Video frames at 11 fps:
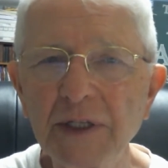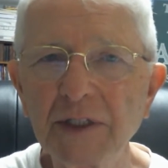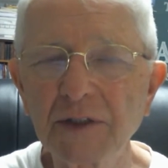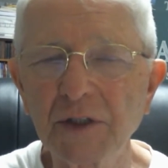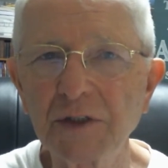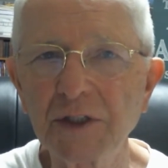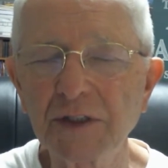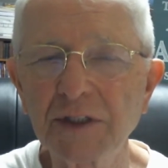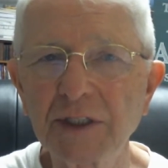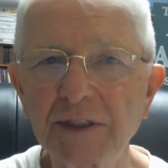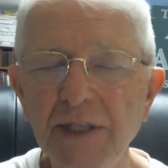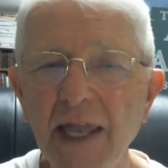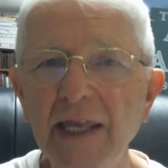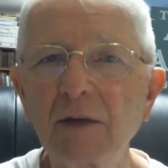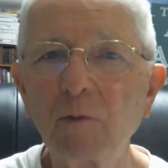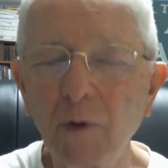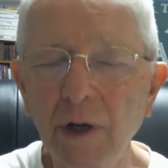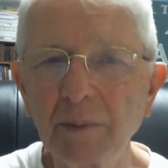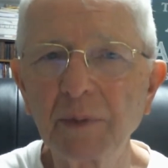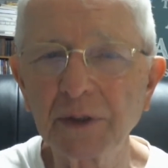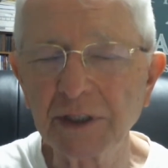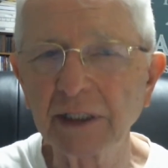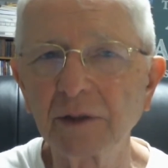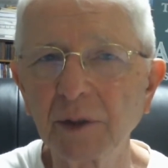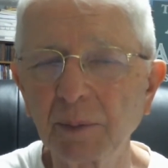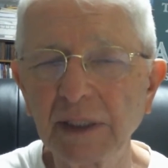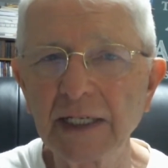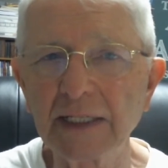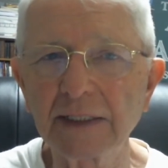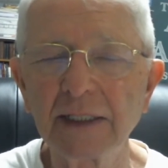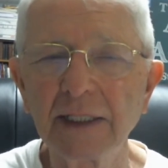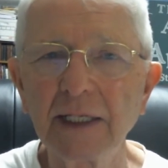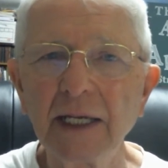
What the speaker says: doesn't just stay in one particular place.